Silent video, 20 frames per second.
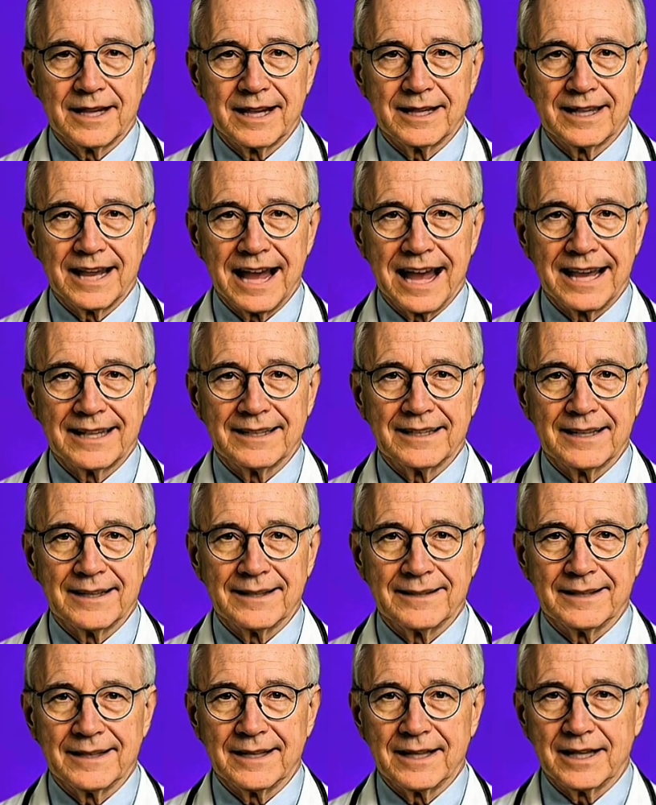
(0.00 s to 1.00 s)
What to
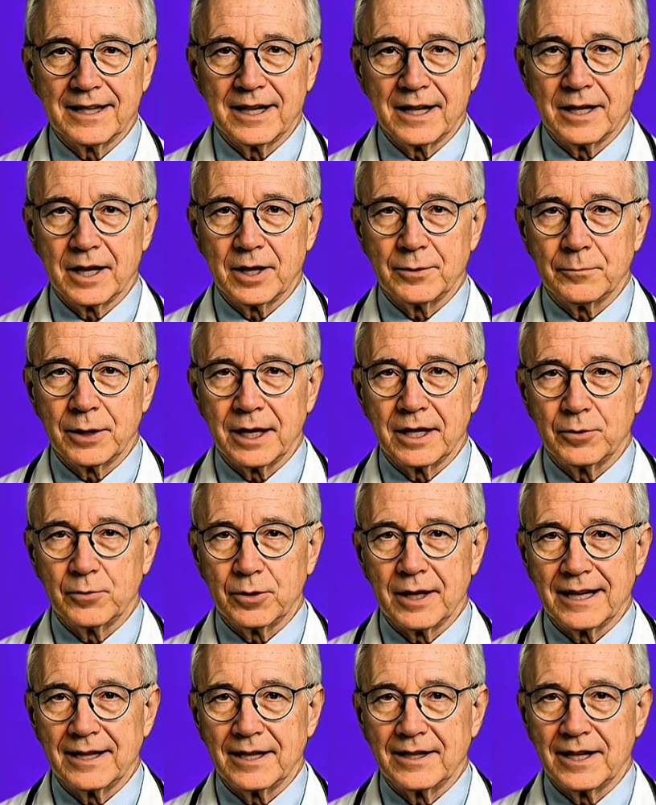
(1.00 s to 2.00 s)
do instead?
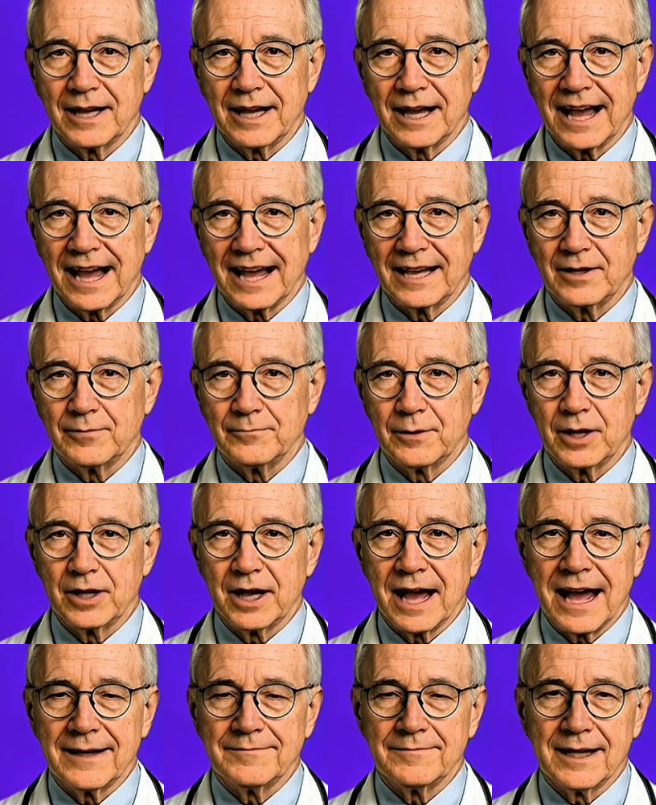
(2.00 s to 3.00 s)
Skip the
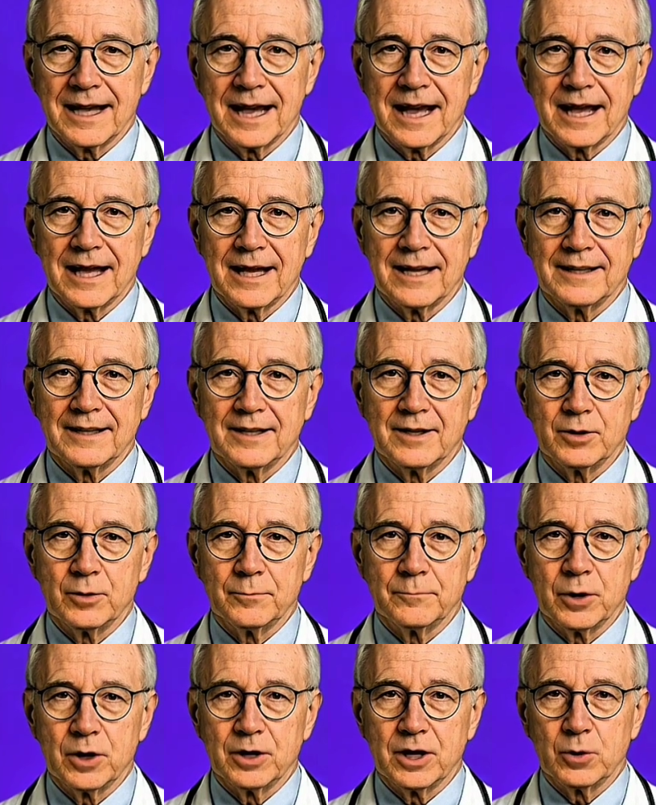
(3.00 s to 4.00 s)
commercial
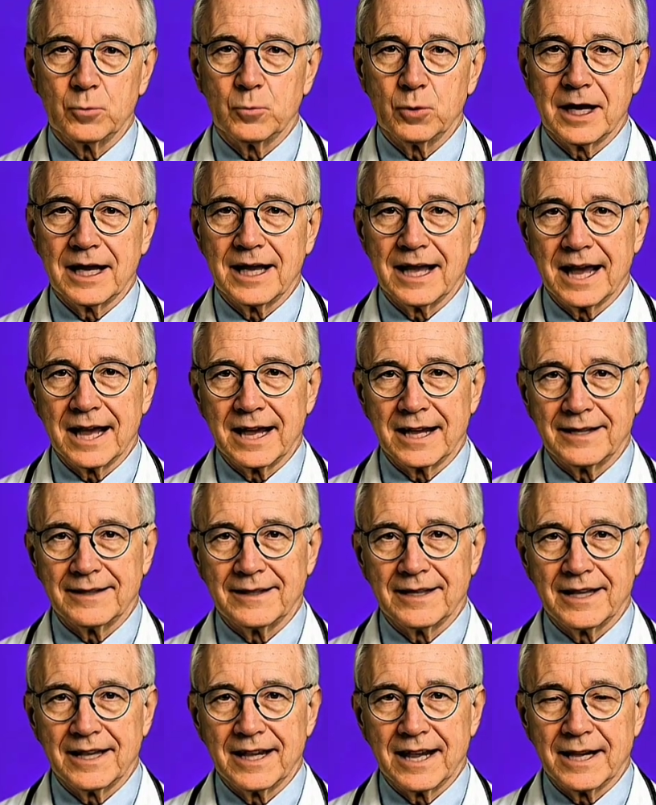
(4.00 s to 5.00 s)
electrolyte mixes.
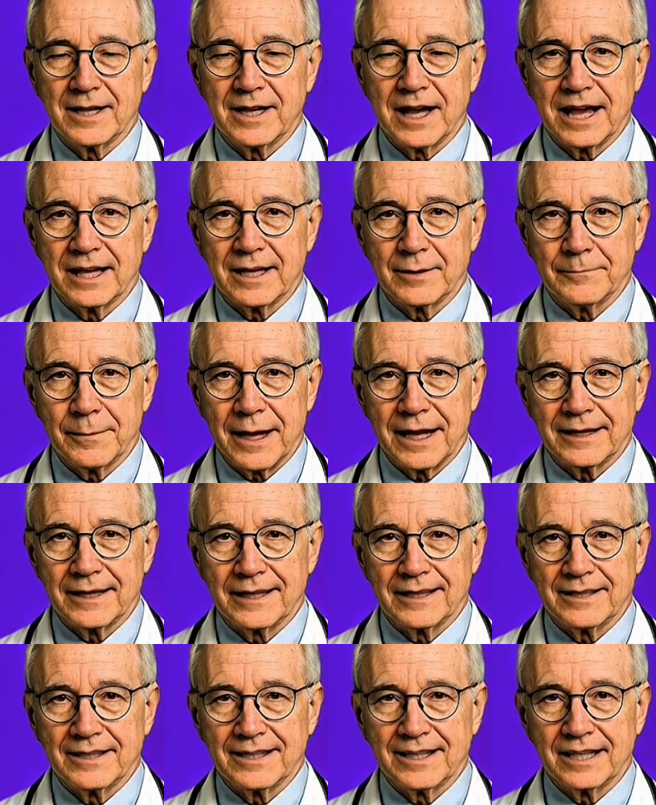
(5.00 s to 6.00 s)
Stick to
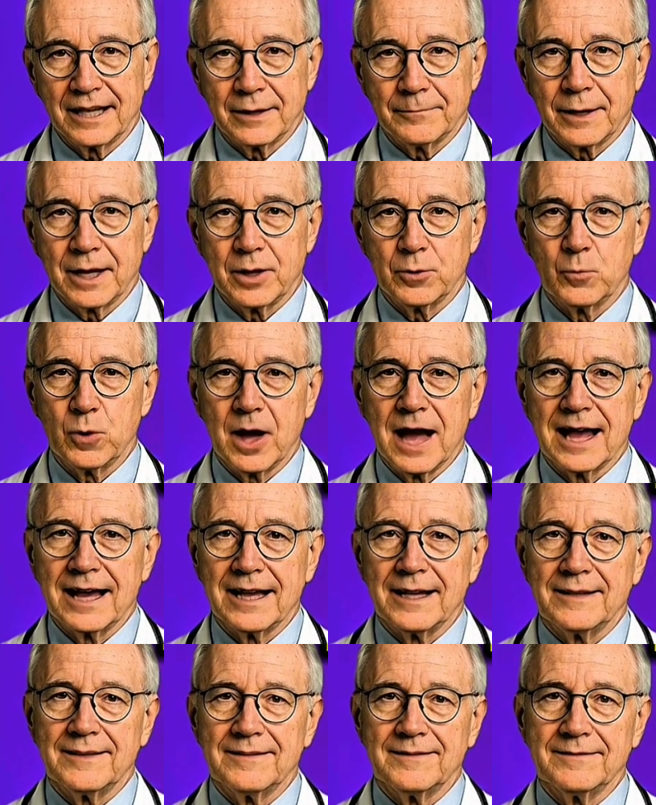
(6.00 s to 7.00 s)
clean, natural
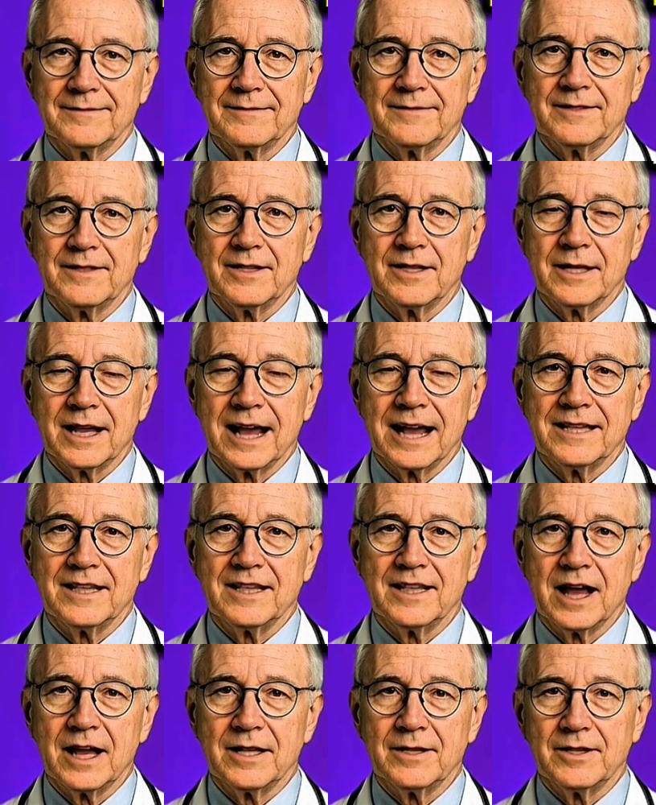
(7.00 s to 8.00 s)
hydration
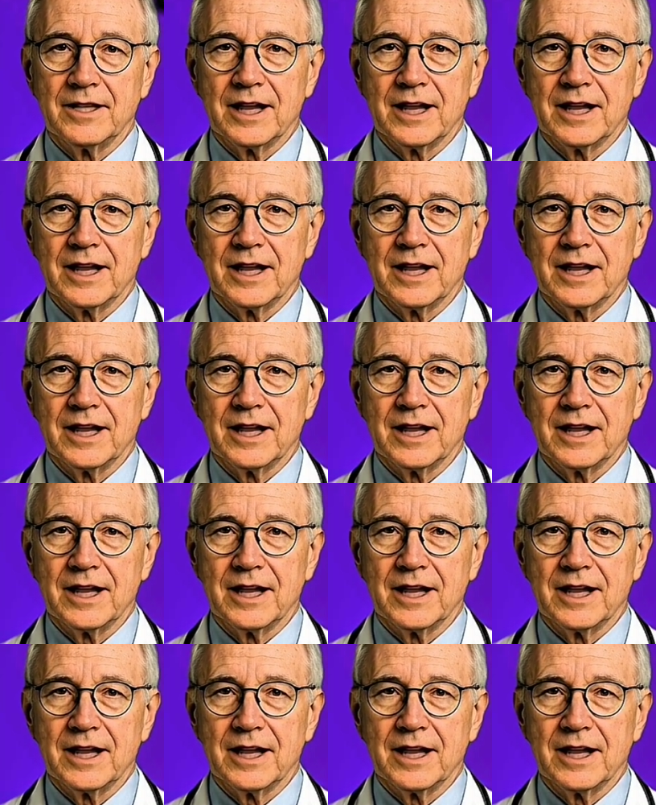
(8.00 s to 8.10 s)
options.